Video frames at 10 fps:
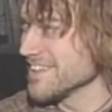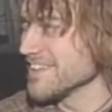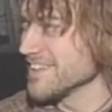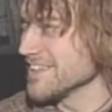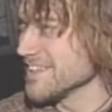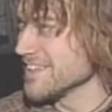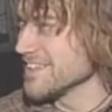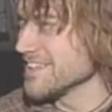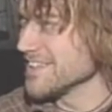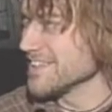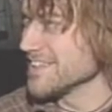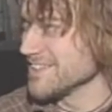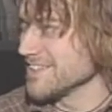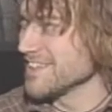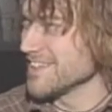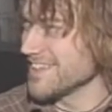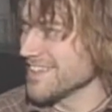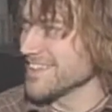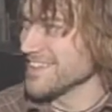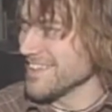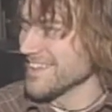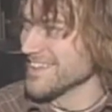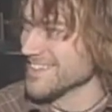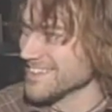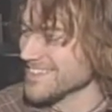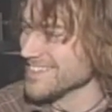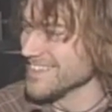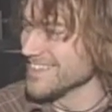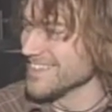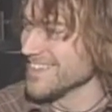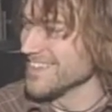(not speaking)